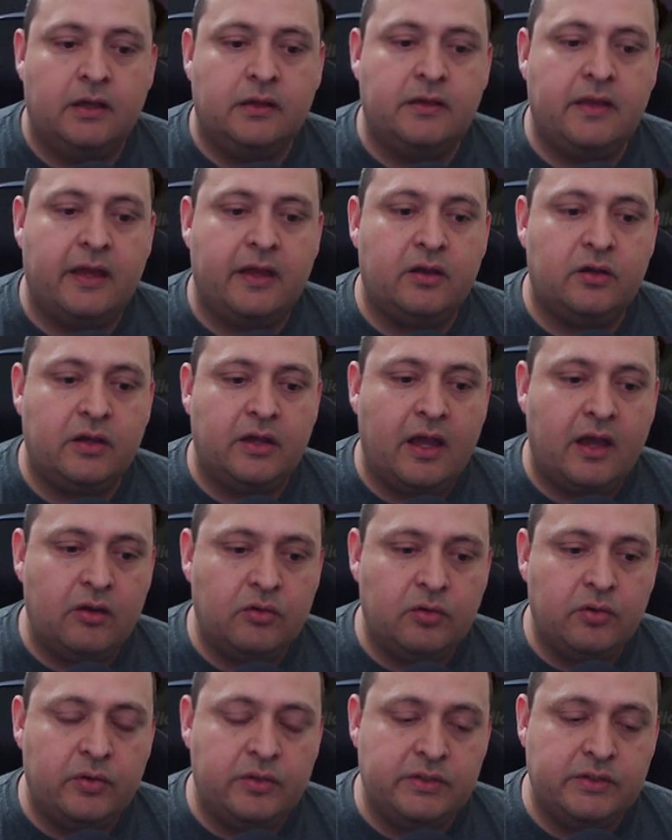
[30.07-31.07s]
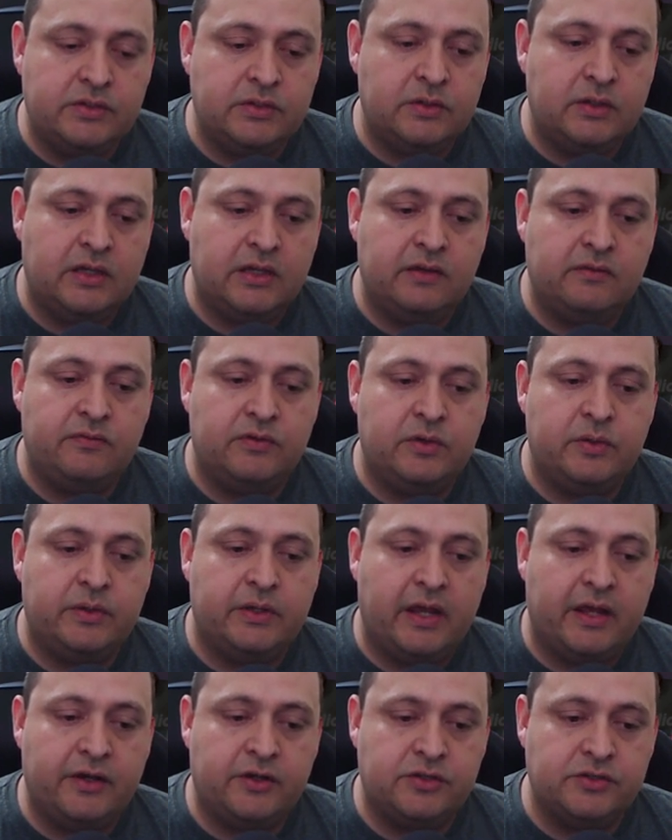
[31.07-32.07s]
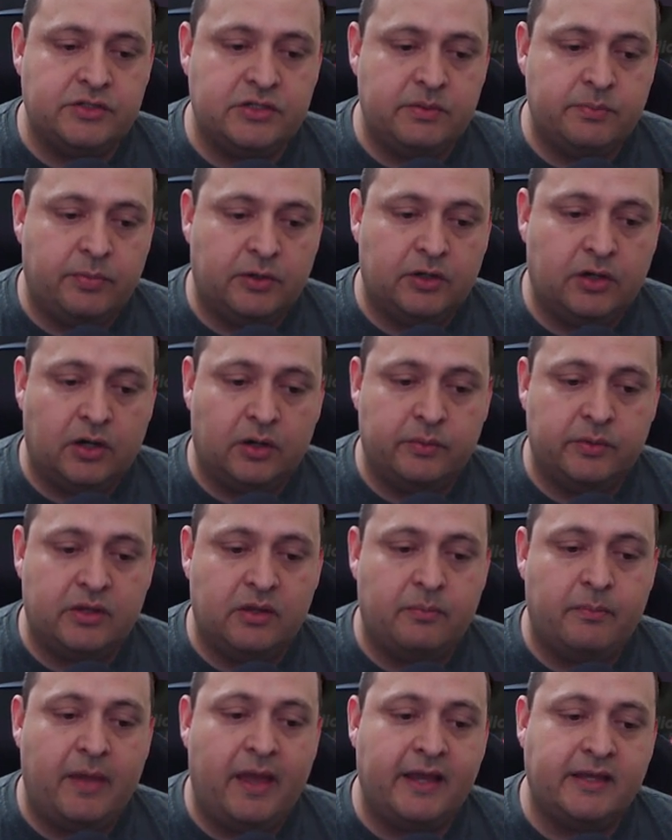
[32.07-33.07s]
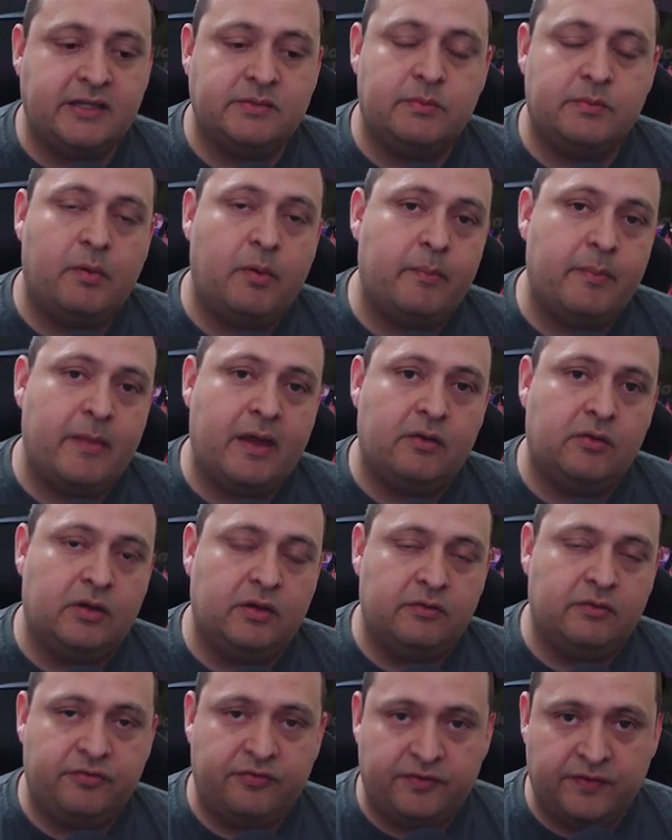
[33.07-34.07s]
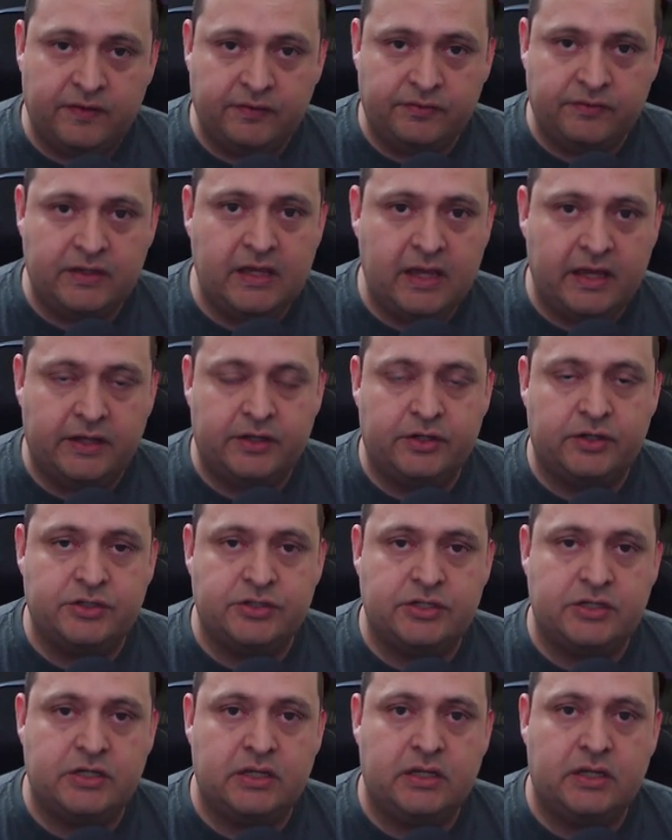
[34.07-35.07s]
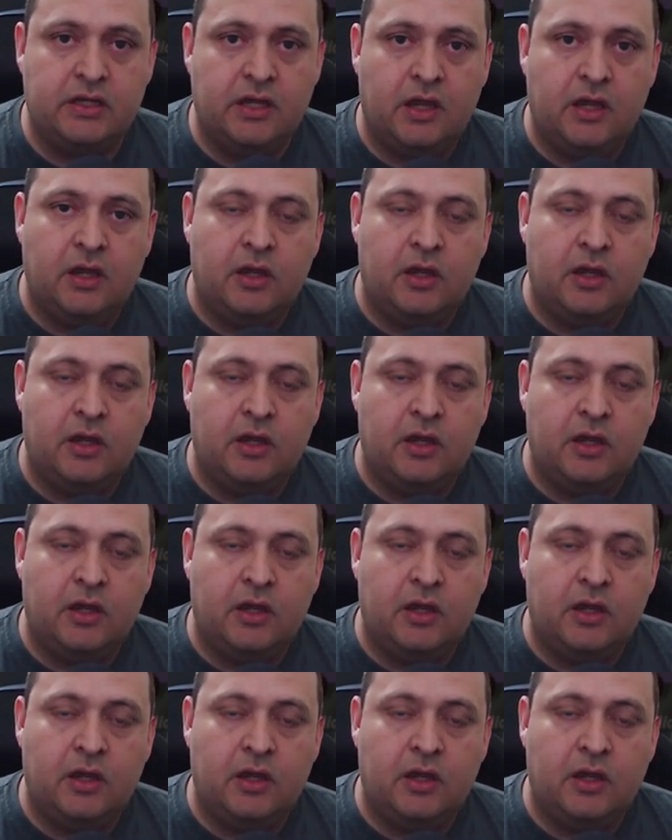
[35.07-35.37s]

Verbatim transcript: they are now going to give you an energy bar with a maximum amount of 50 energy,